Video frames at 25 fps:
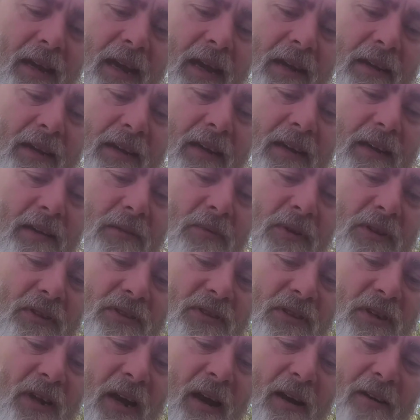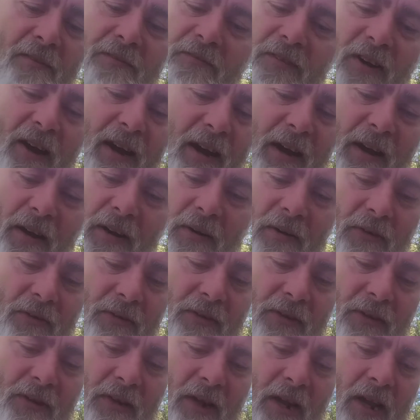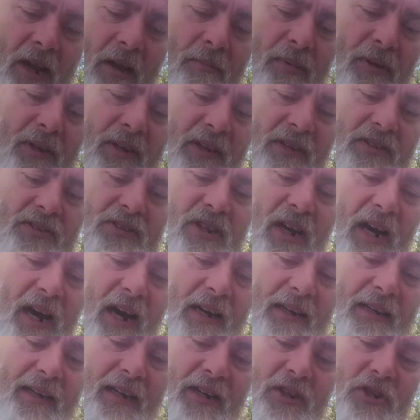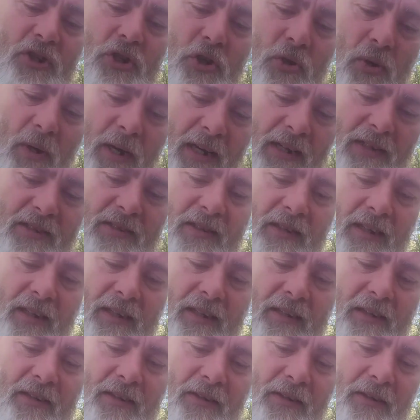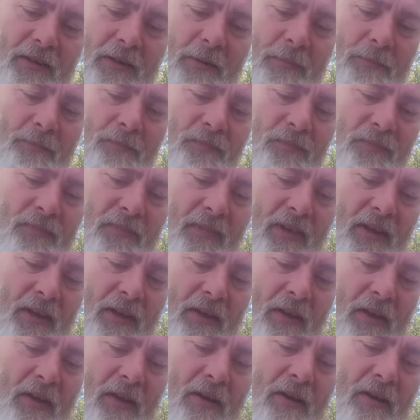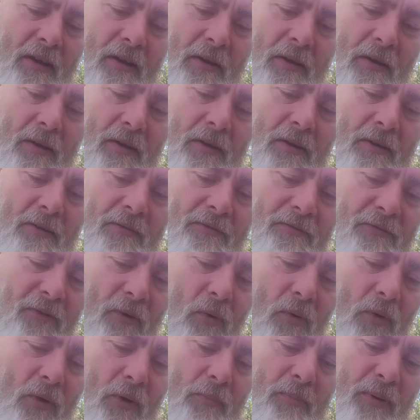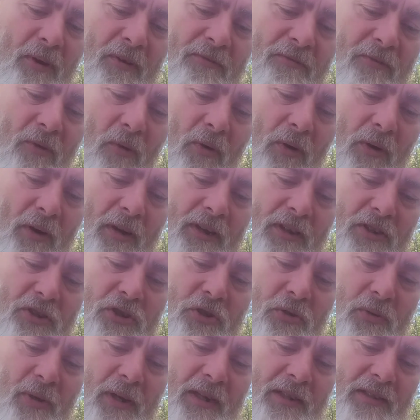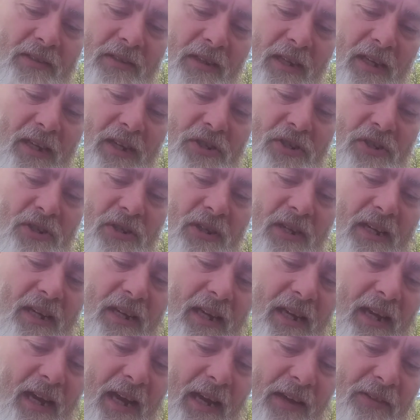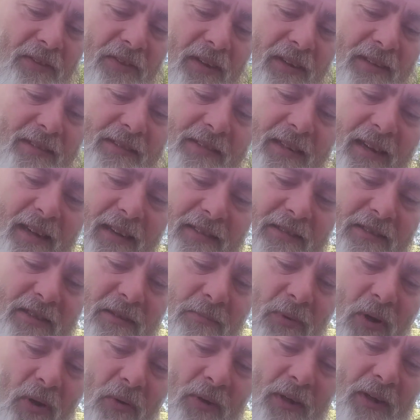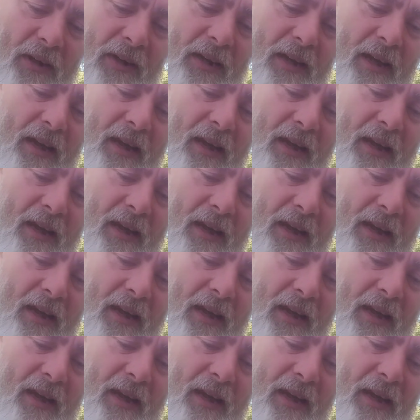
And he was not found because God had translated him for before his translation, he had this testimony